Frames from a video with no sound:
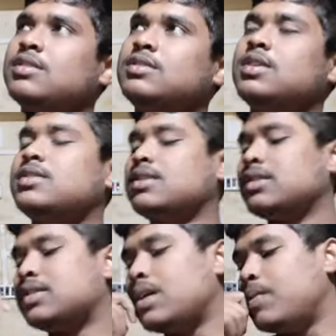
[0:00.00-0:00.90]
Stress has
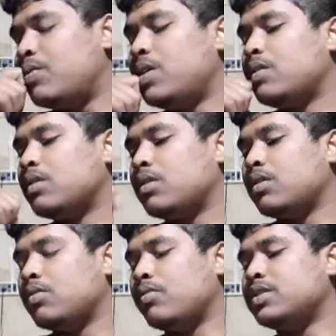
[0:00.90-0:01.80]
the same unit
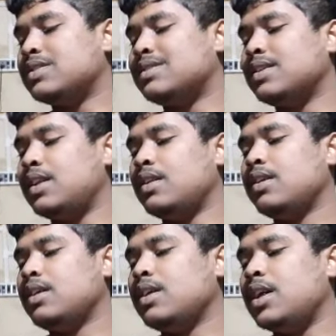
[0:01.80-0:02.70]
which is seen
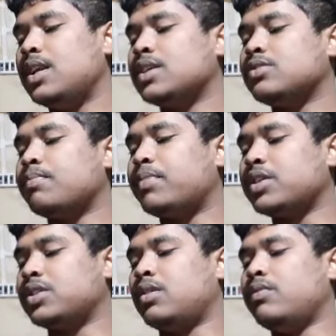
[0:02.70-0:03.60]
in case of
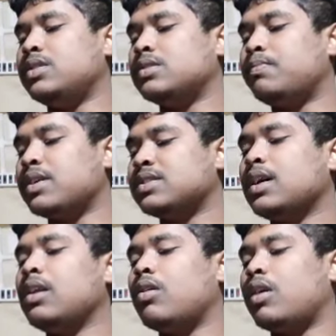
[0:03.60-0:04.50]
pressure, which is
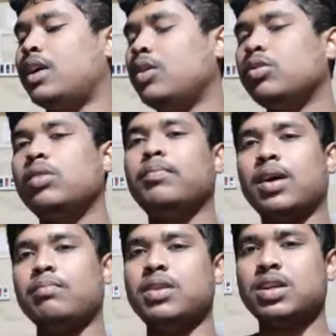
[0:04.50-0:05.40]
Pascal or Newton
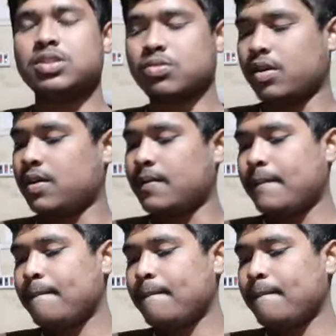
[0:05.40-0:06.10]
per meter square.